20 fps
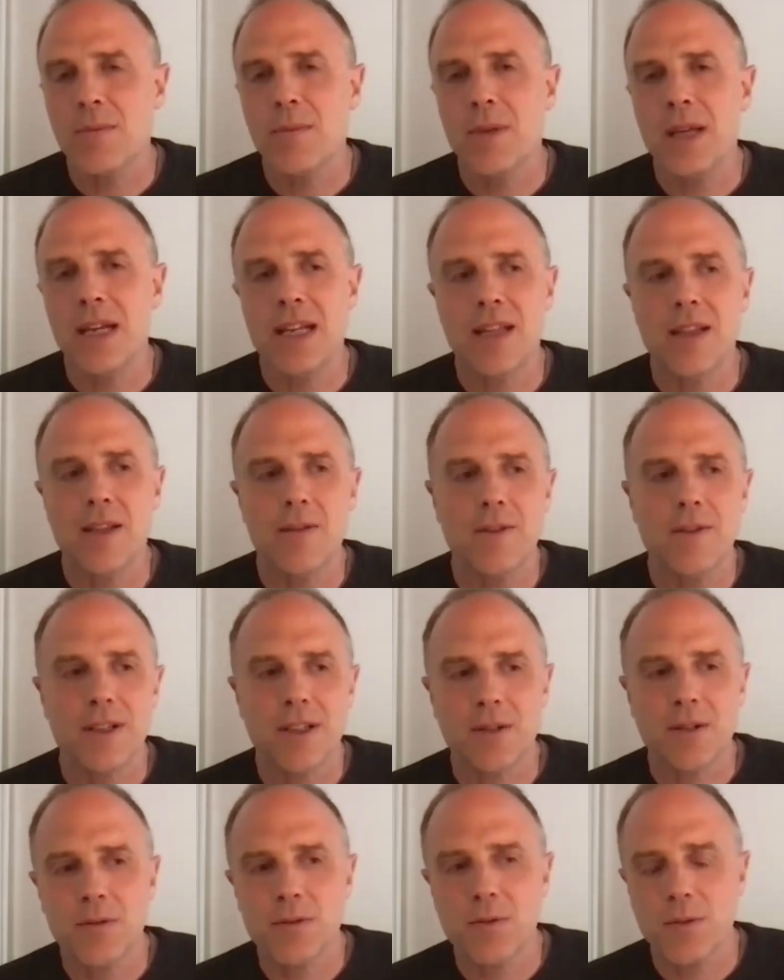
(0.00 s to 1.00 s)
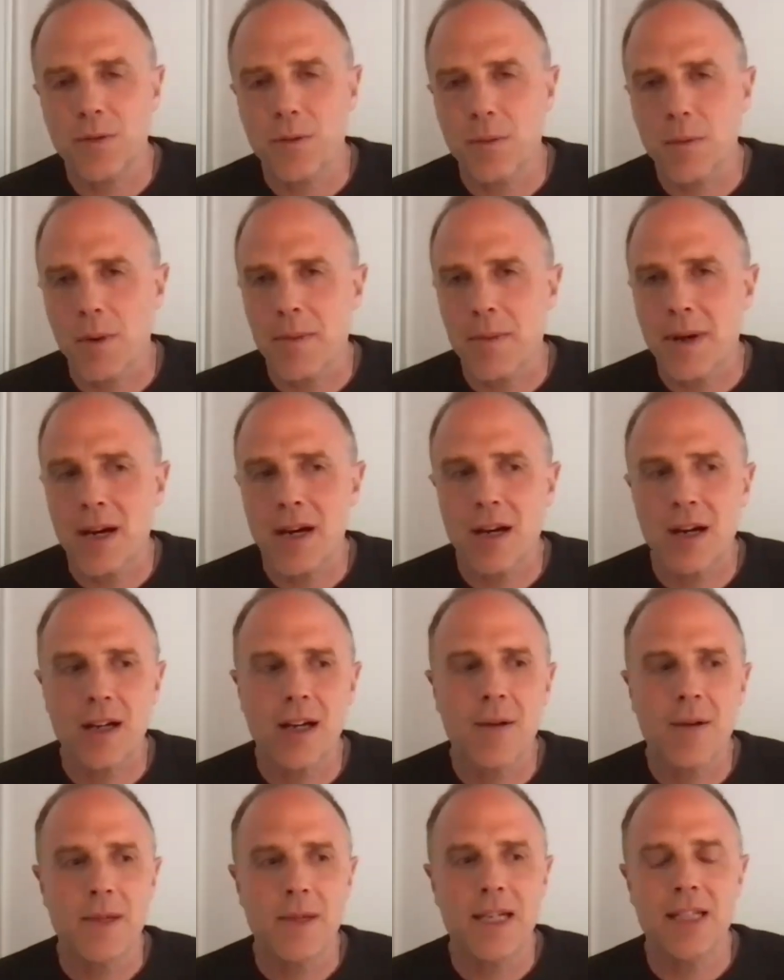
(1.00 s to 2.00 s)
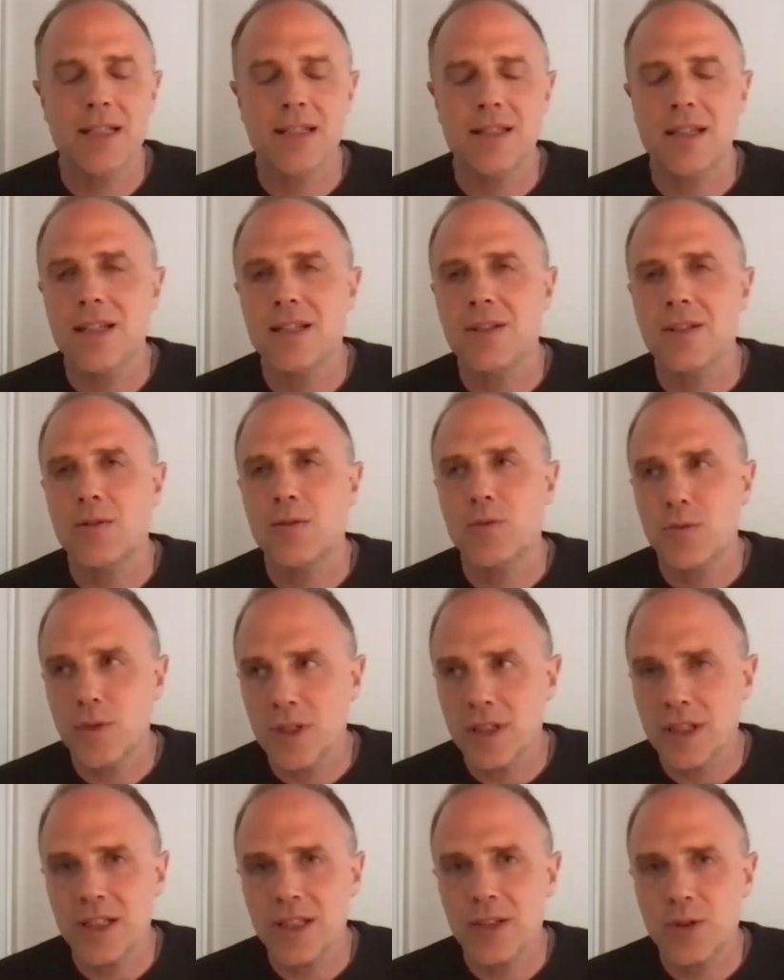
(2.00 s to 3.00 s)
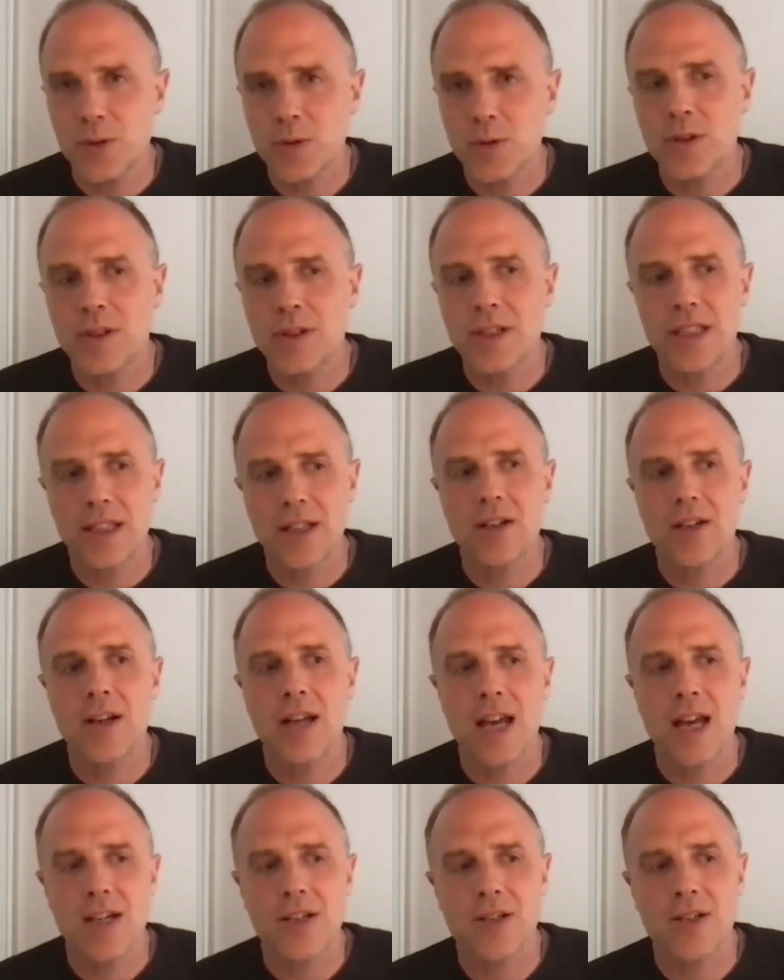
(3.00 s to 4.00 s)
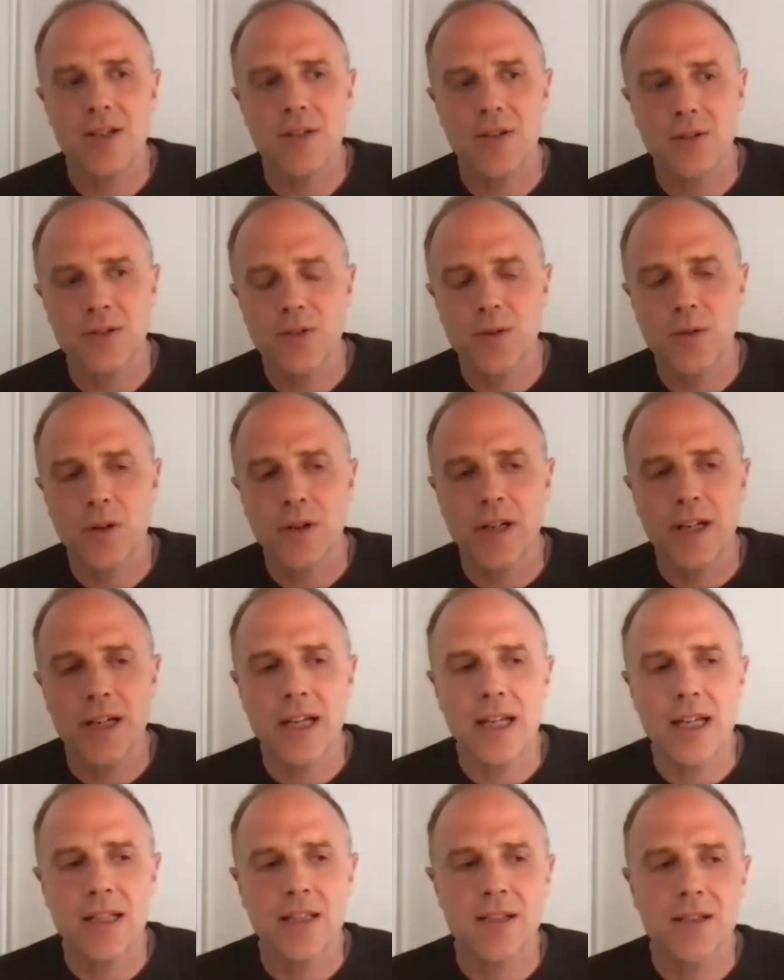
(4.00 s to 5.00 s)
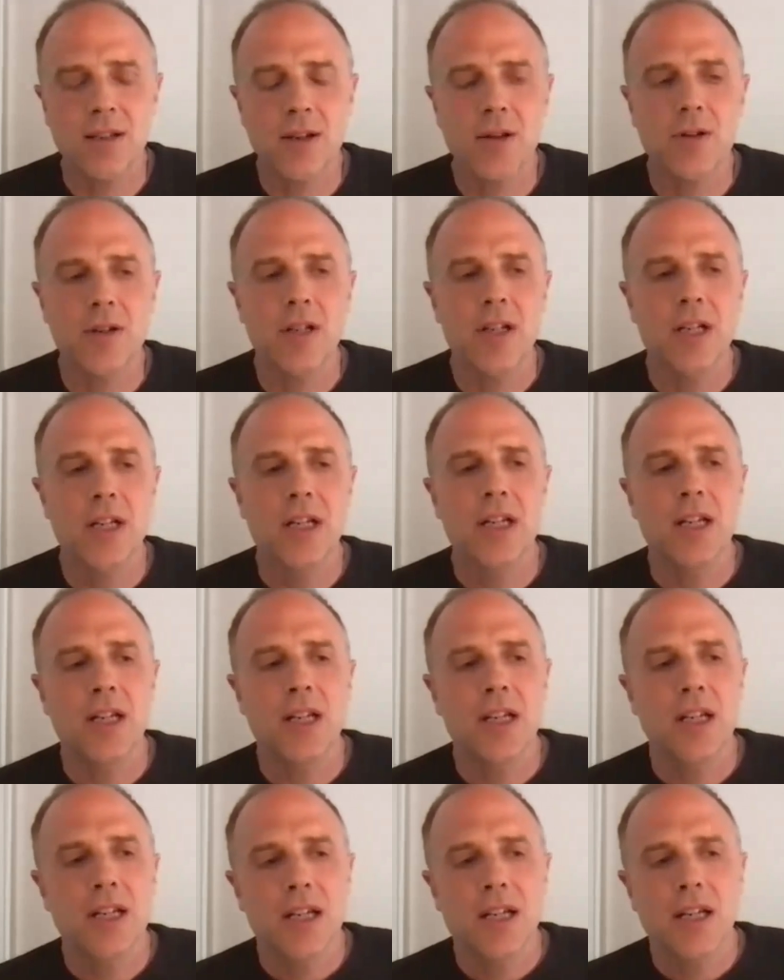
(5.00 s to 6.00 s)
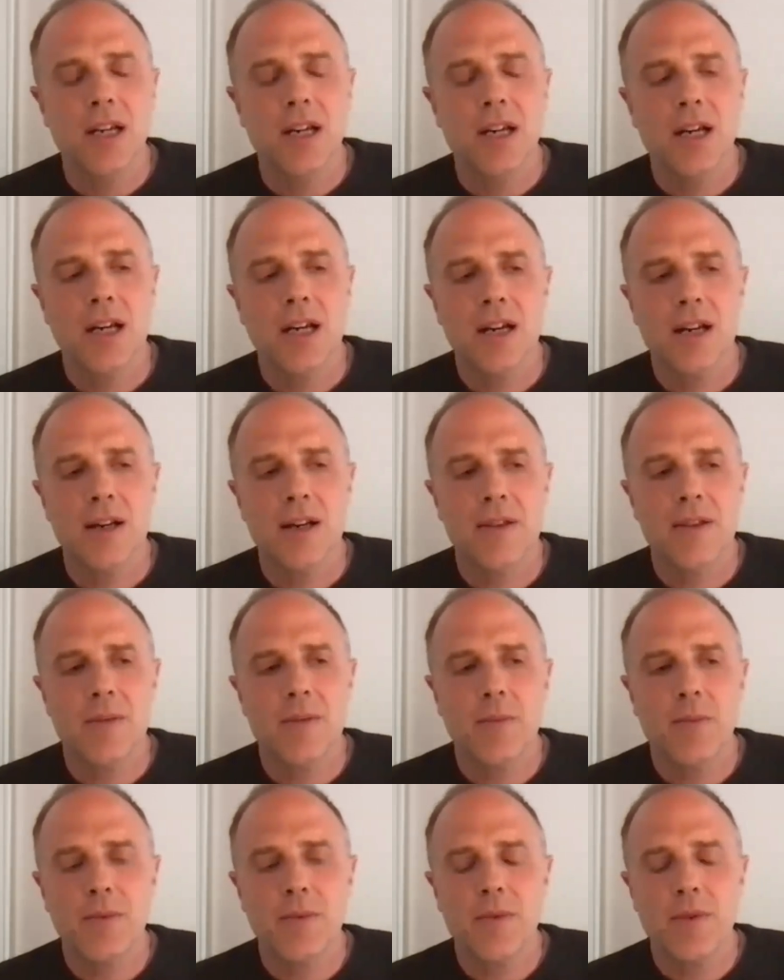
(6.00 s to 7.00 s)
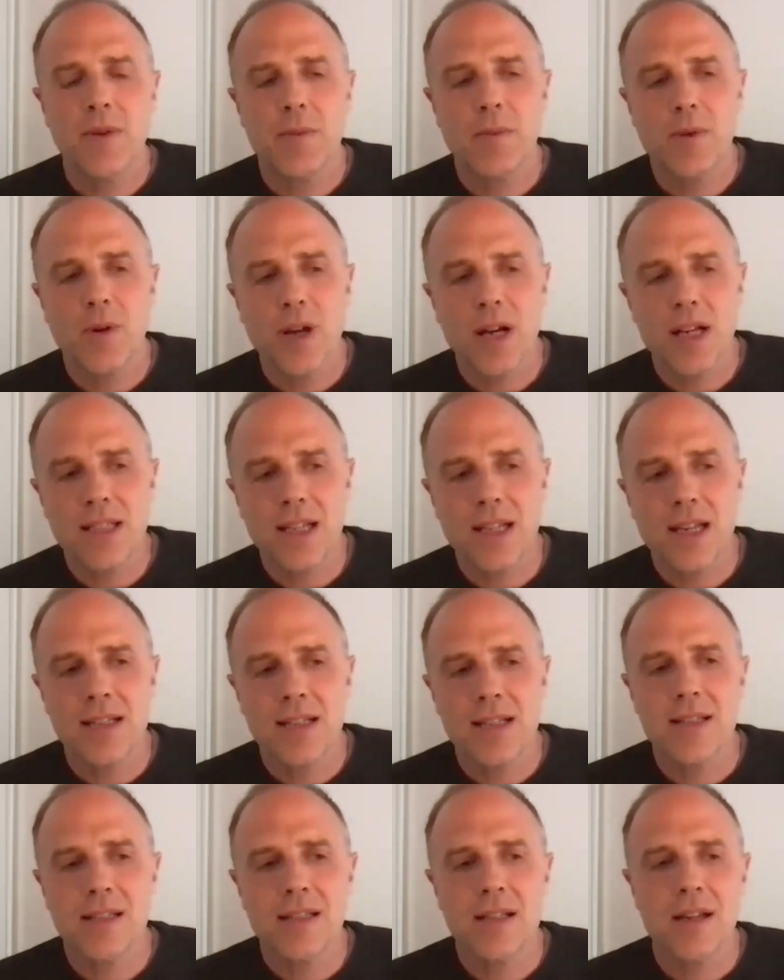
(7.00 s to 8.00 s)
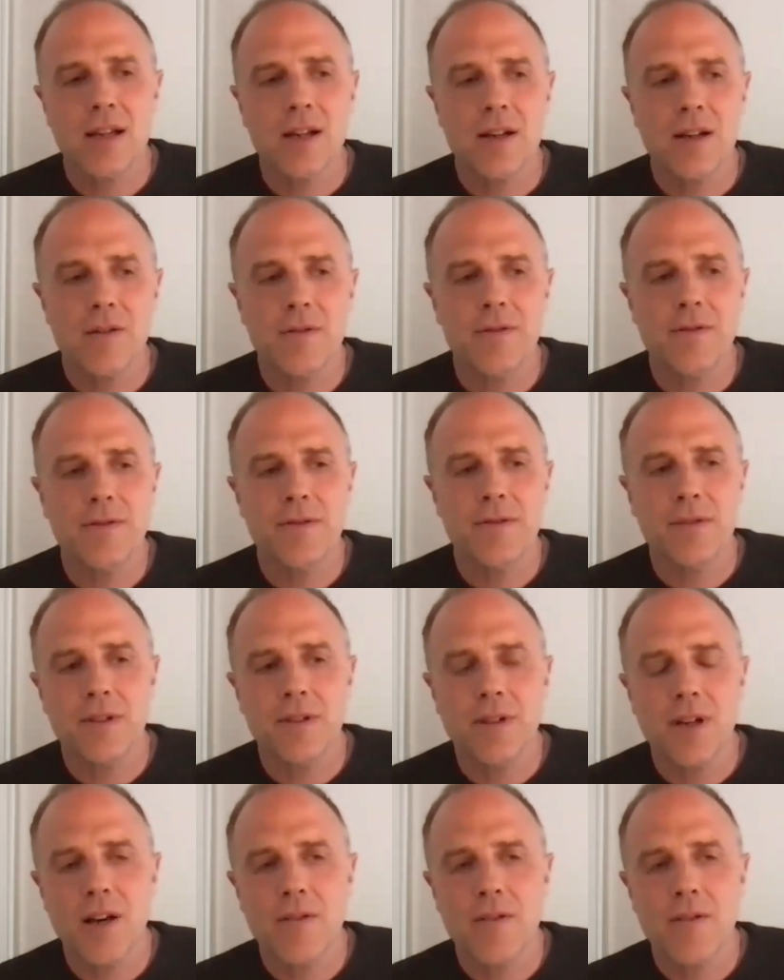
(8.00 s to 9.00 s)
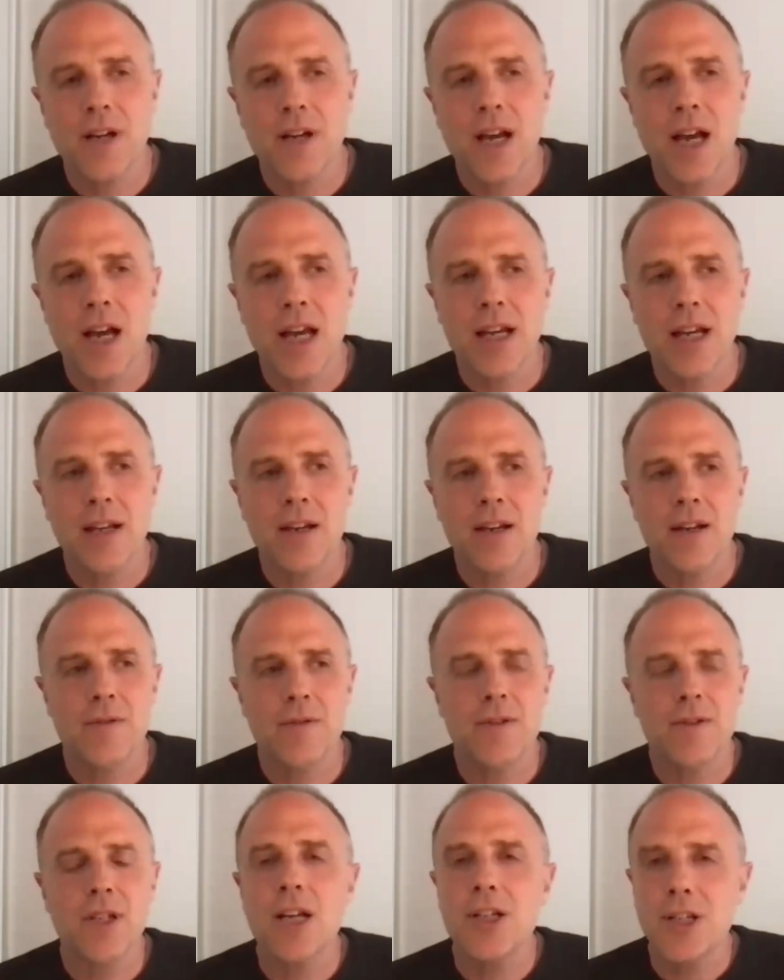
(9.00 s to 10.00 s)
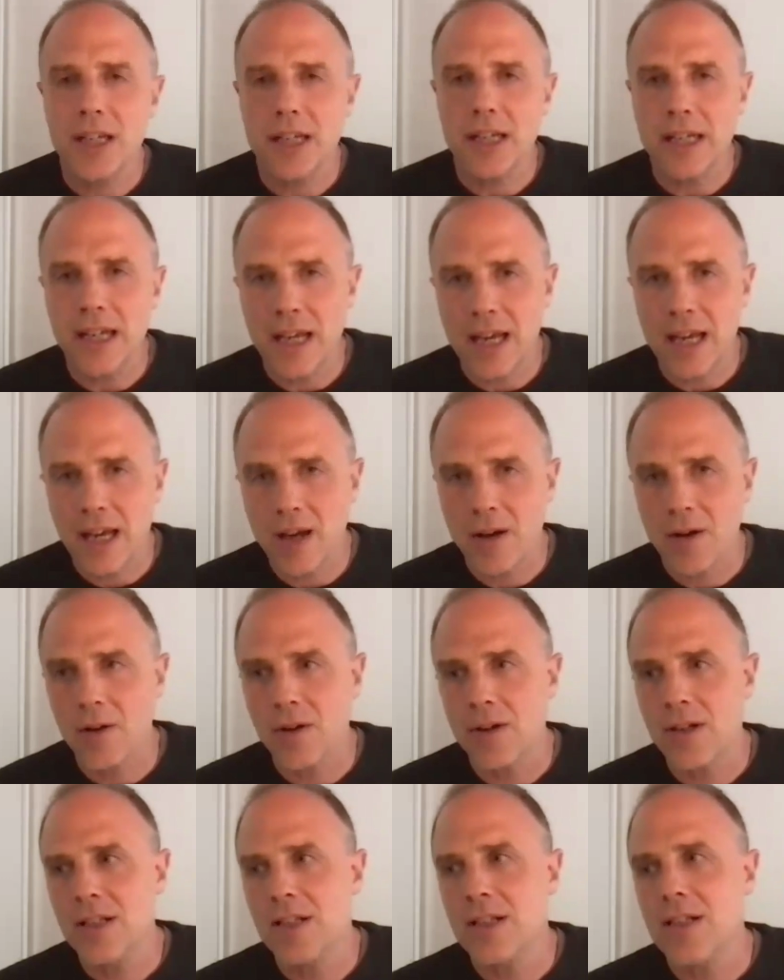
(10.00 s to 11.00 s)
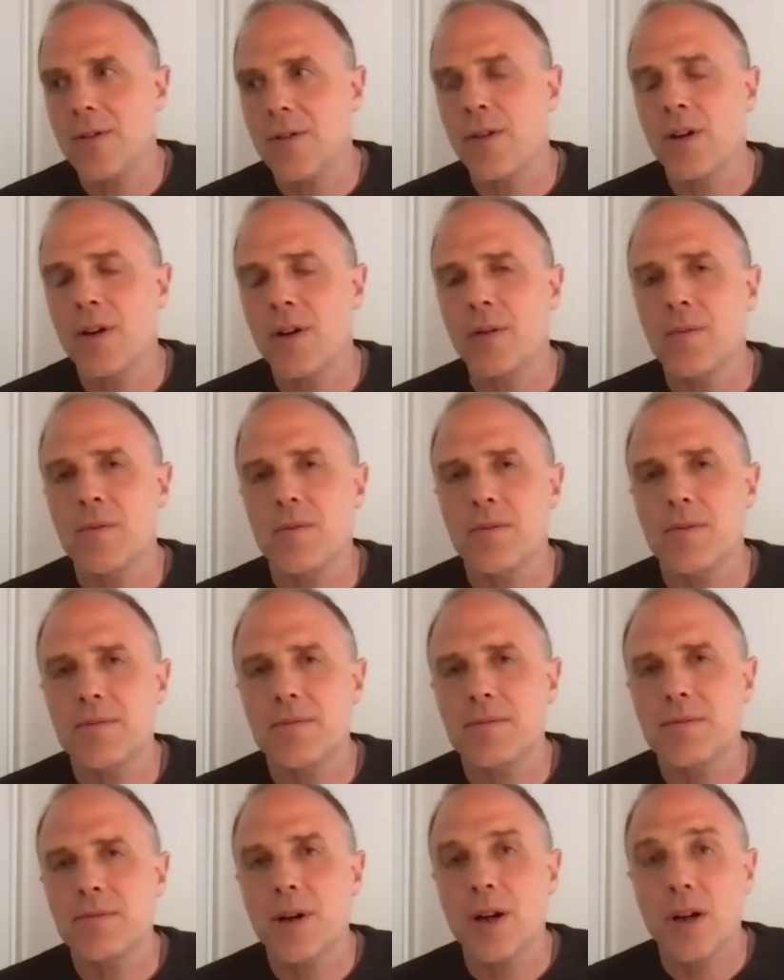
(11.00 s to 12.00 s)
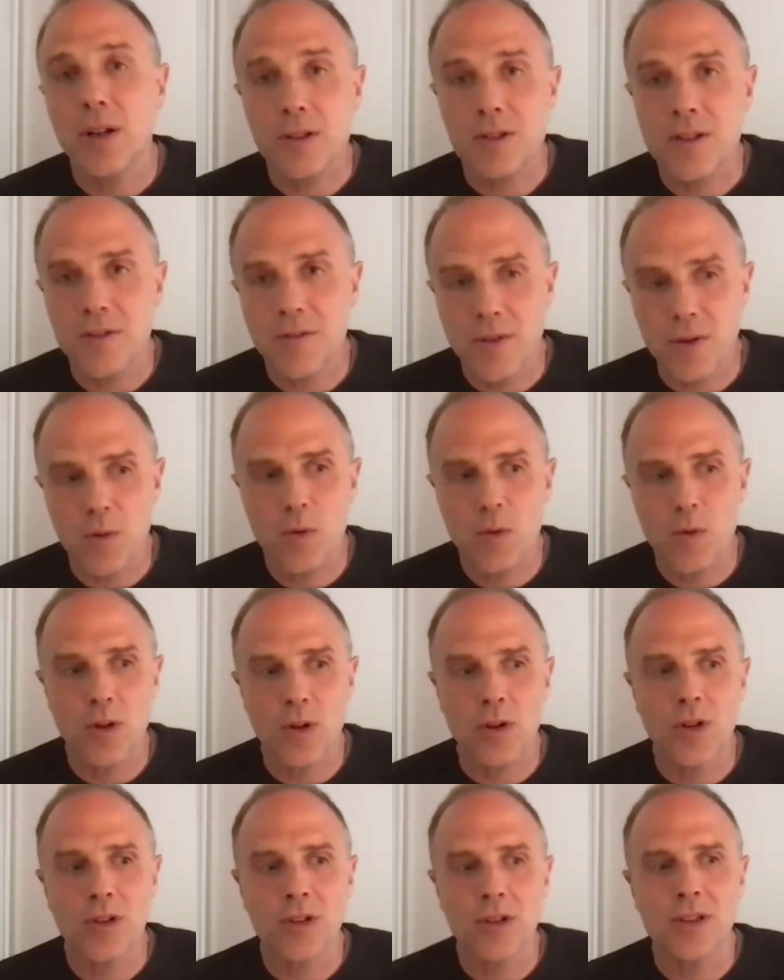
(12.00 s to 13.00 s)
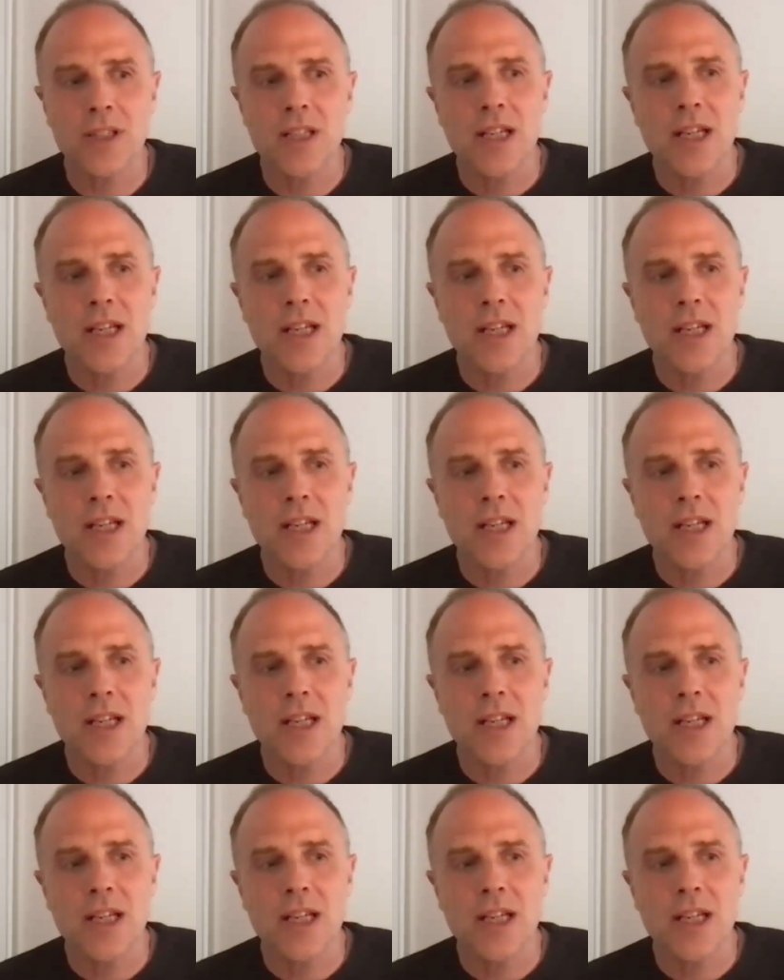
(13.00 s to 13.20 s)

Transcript: Many of the victims were from America. I mean, it's a really truly international story. And so the process of kind of touching down in different parts of the world